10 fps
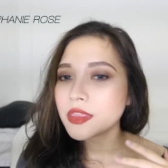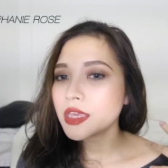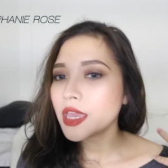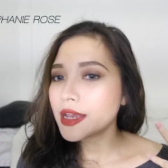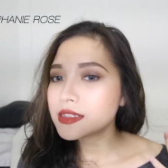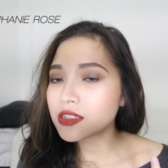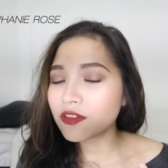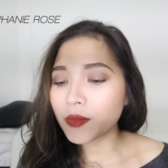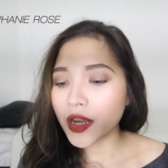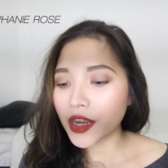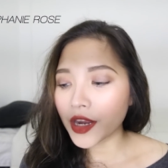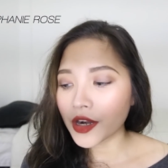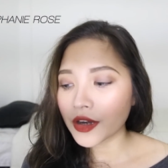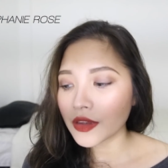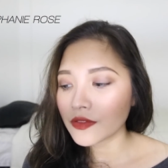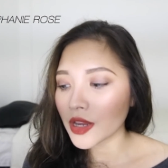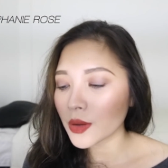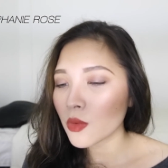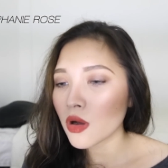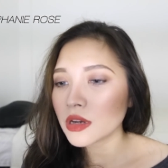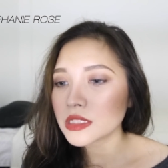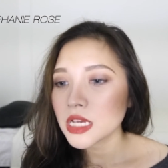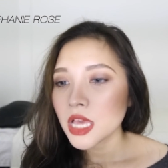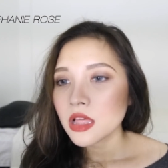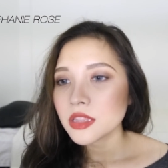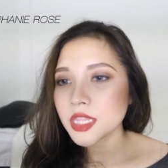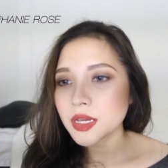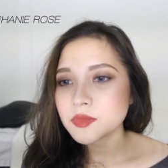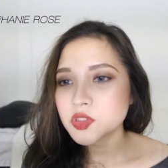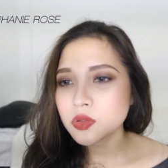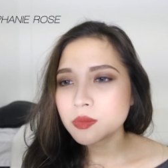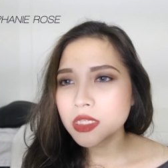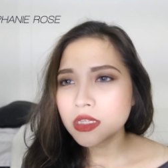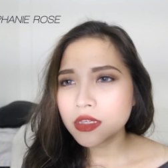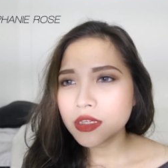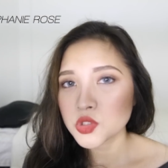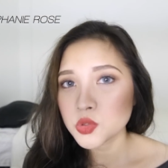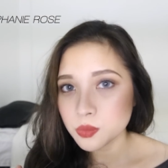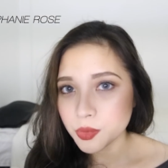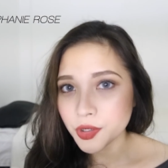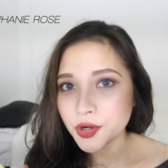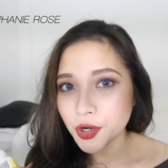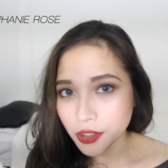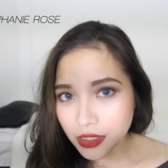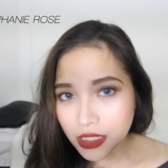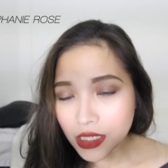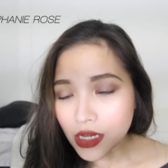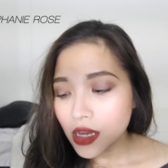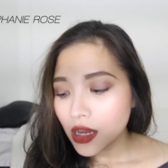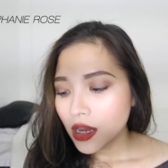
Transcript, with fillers: the ends of my hair if I want them to be super curly.